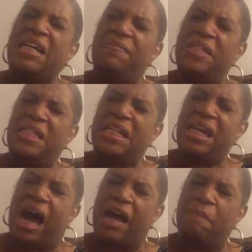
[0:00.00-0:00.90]
even
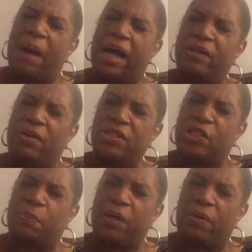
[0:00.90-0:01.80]
tonight by your
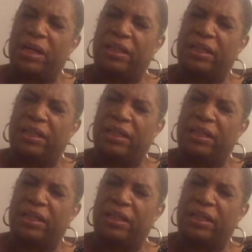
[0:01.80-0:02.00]
Spirit.